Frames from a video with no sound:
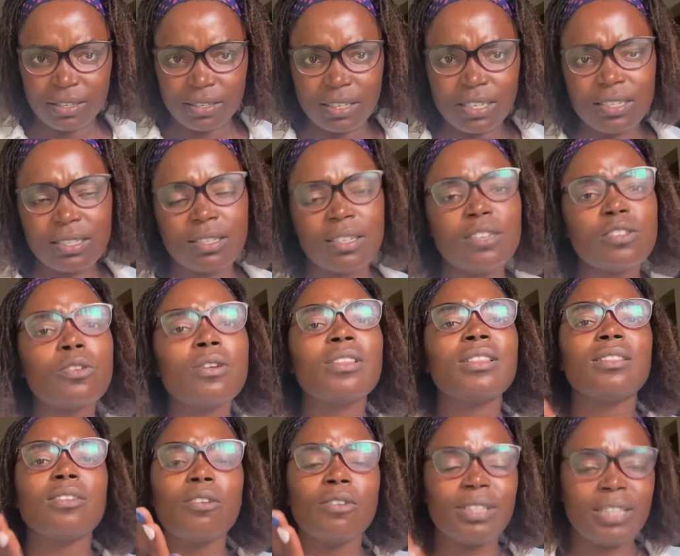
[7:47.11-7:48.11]
He's
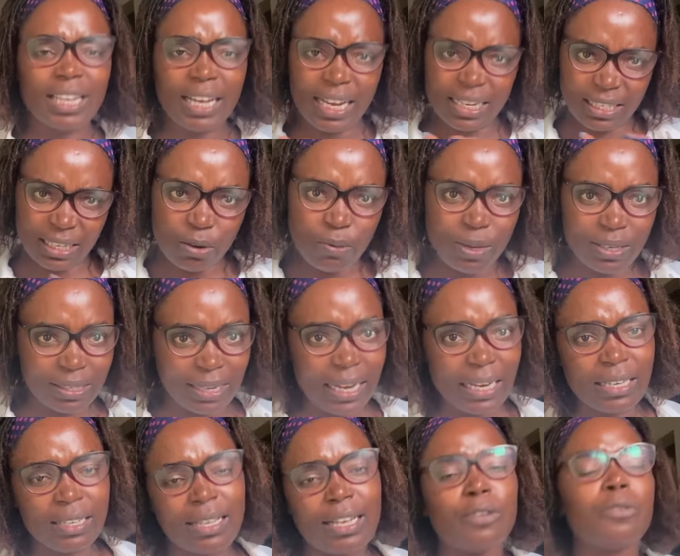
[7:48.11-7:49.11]
on the Gachagua
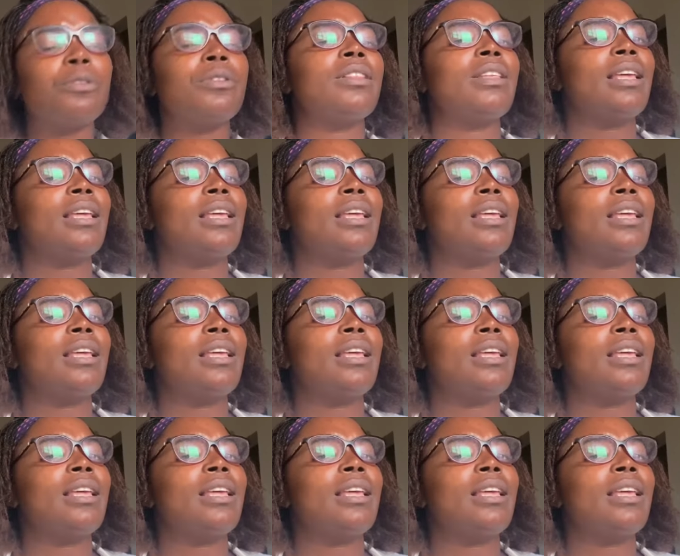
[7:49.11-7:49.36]
side than on